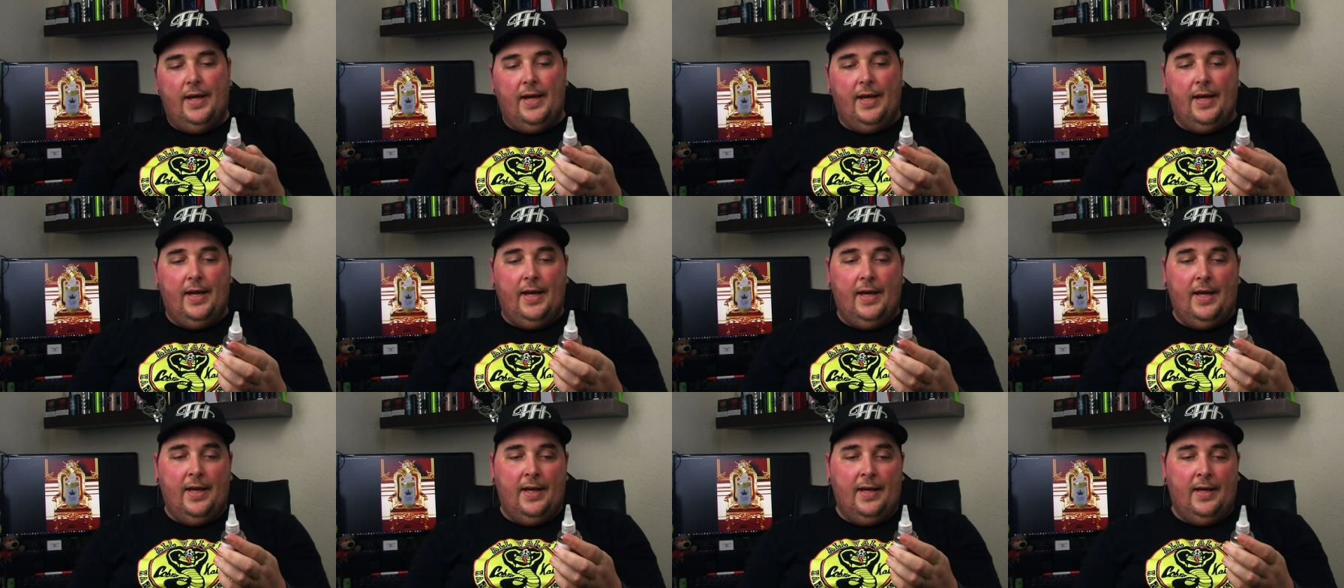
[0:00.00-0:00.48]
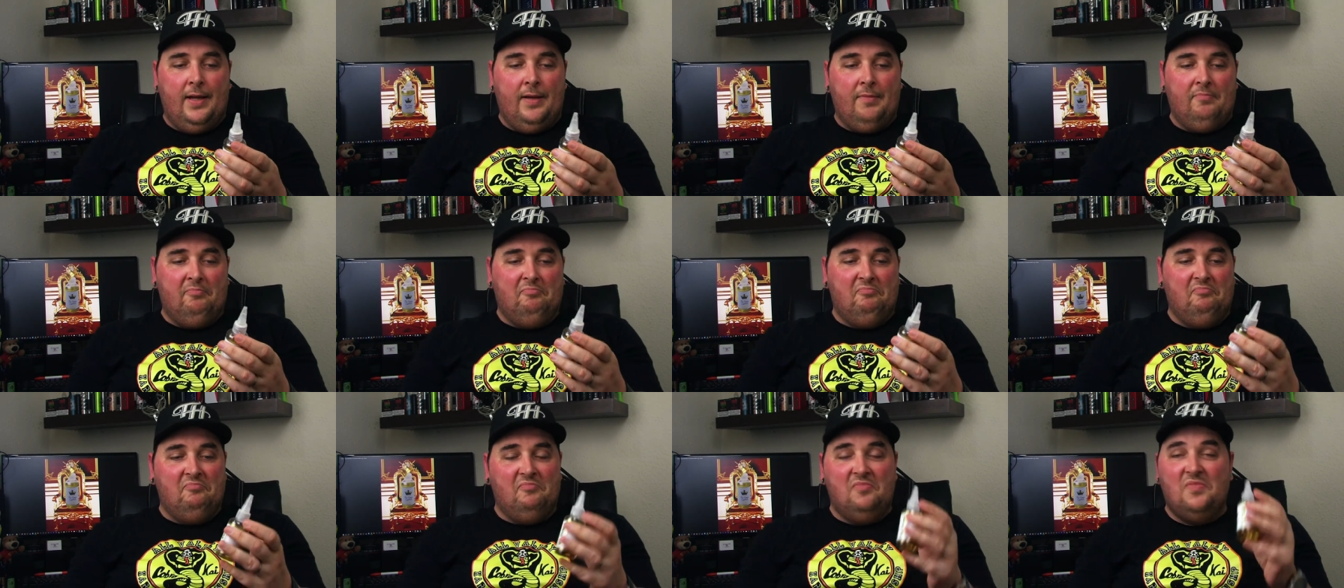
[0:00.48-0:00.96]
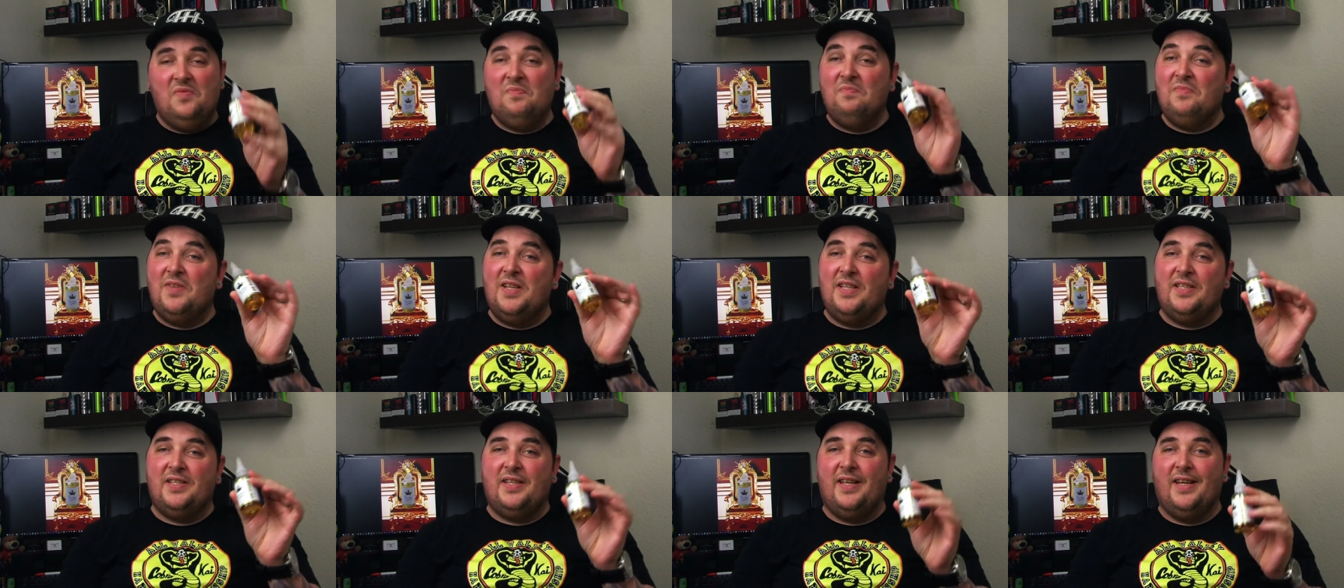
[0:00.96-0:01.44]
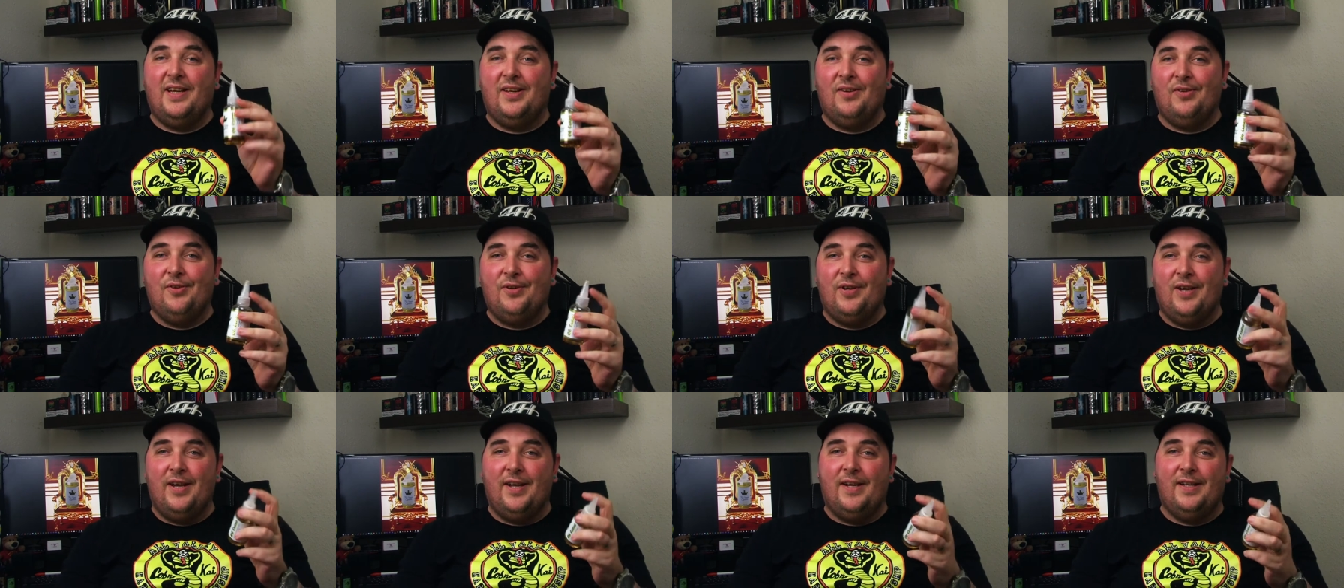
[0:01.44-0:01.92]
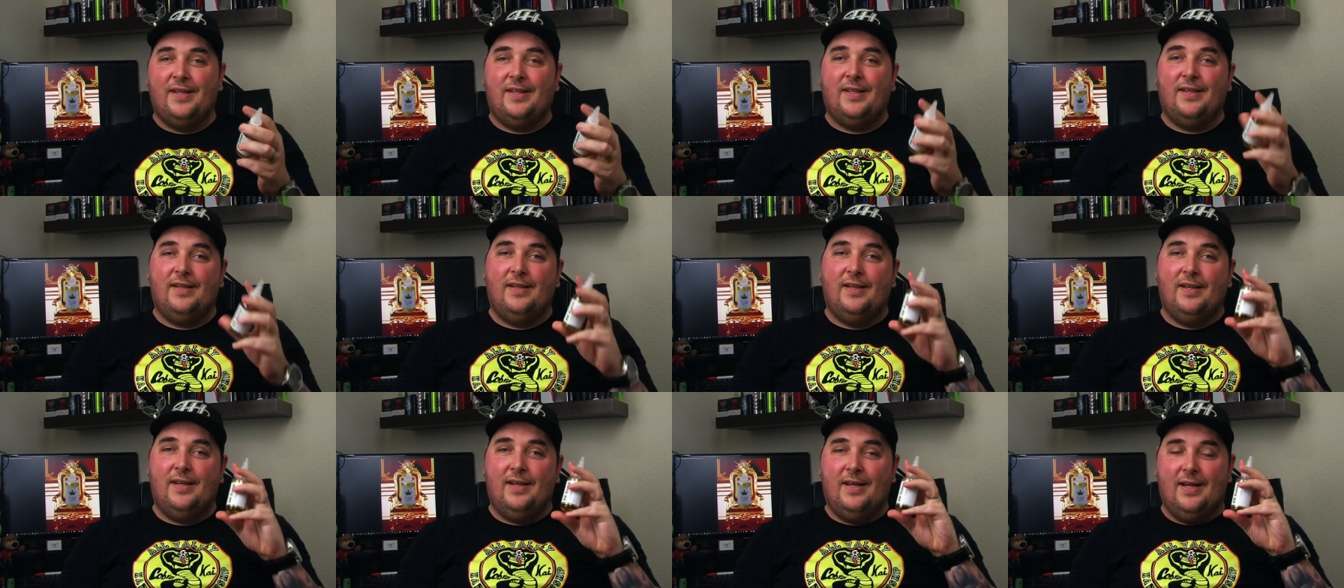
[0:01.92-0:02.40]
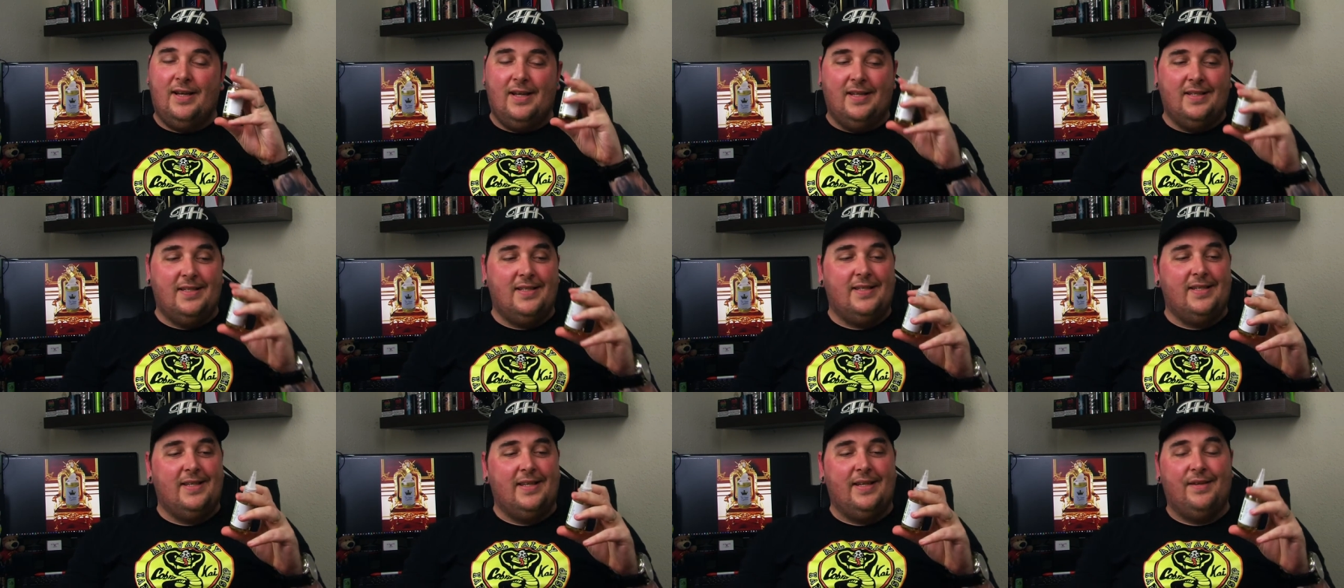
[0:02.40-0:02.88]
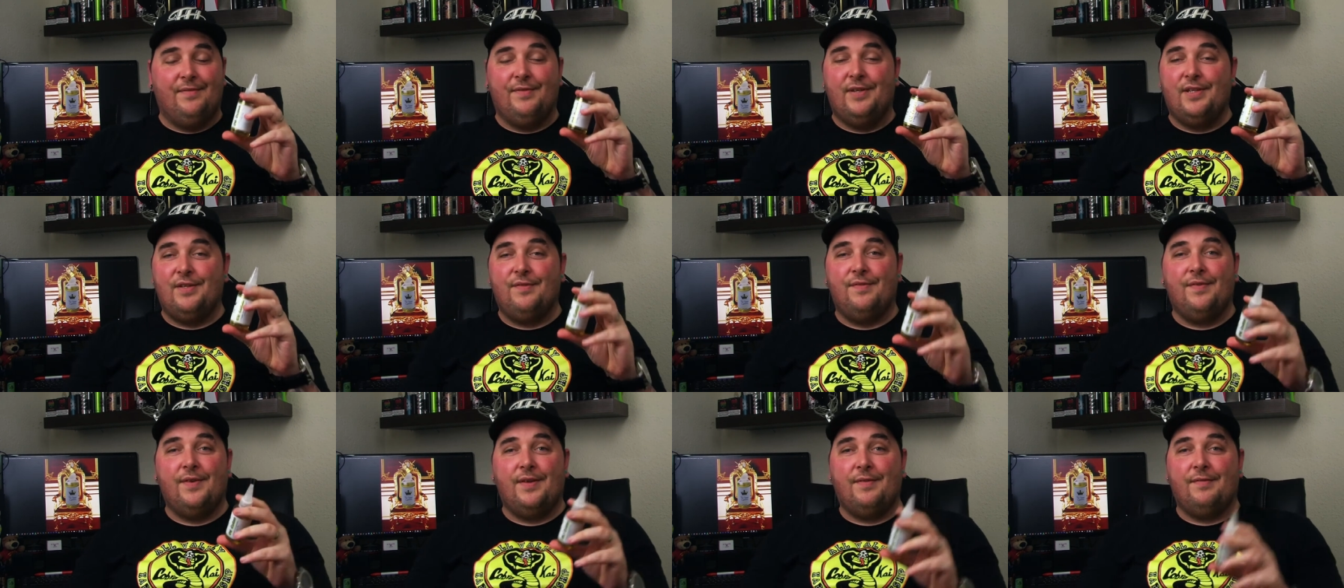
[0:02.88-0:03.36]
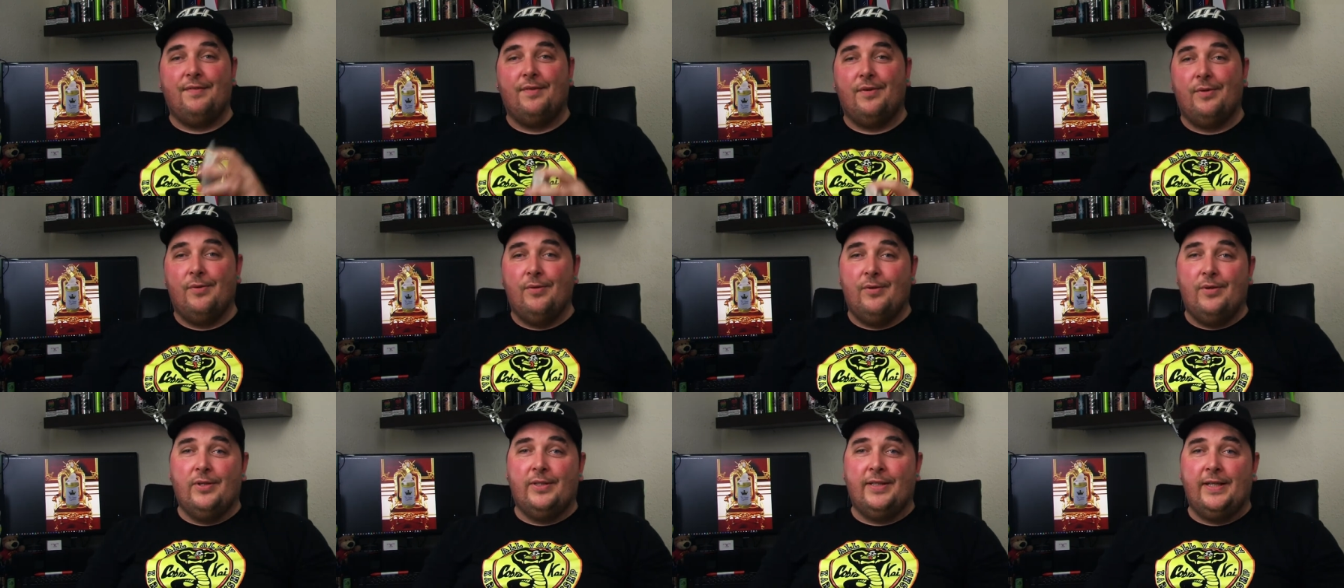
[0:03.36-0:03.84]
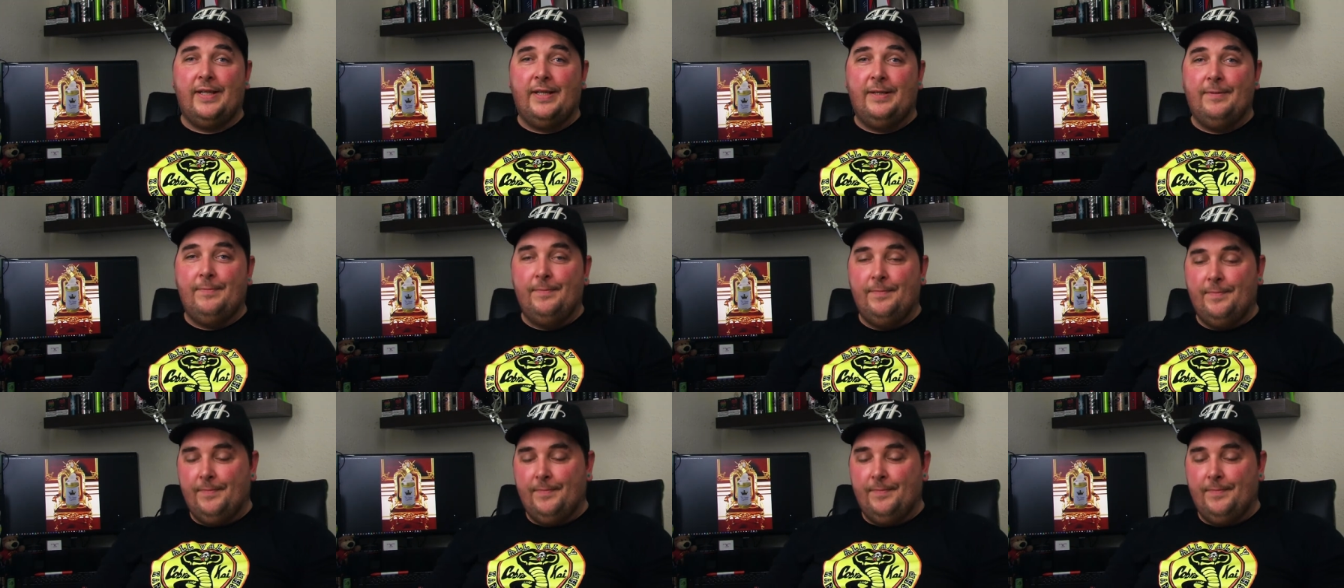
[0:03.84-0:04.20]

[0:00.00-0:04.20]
Um, let's take a look at it and see if it's fit for royalty.